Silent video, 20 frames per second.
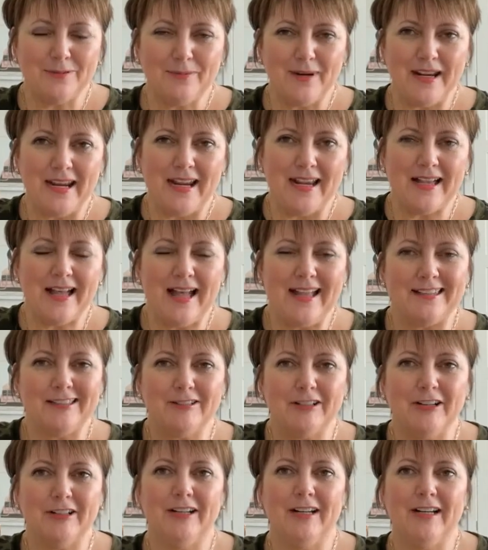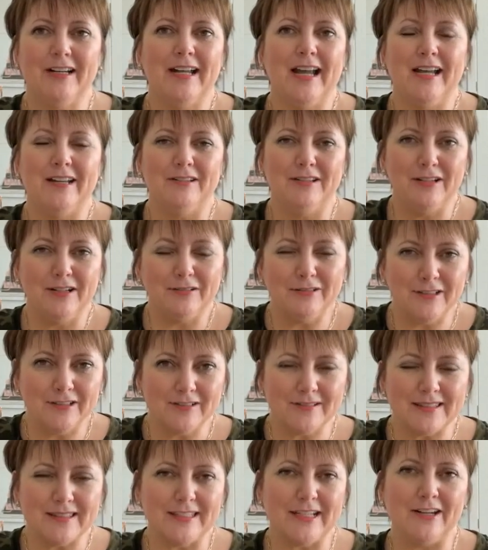week I started a new little
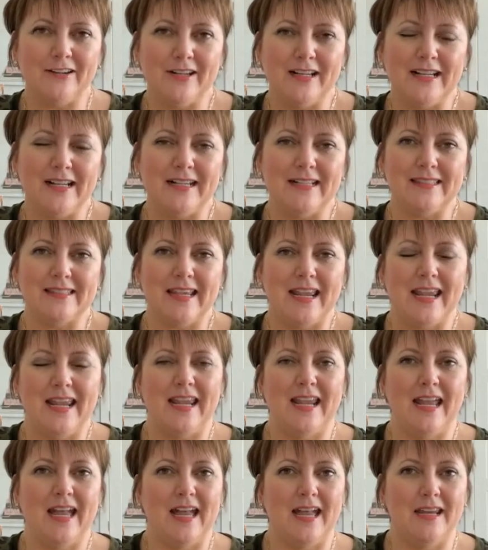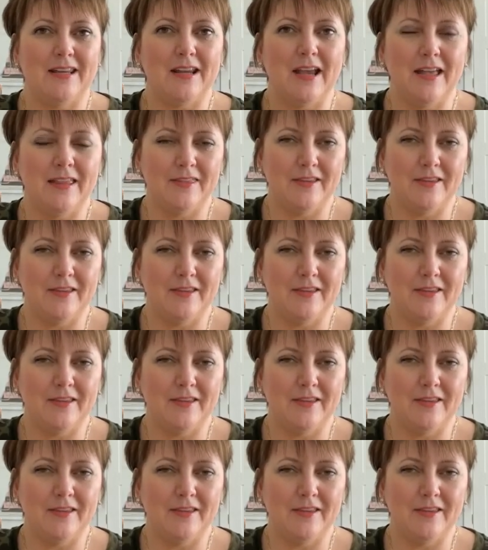series in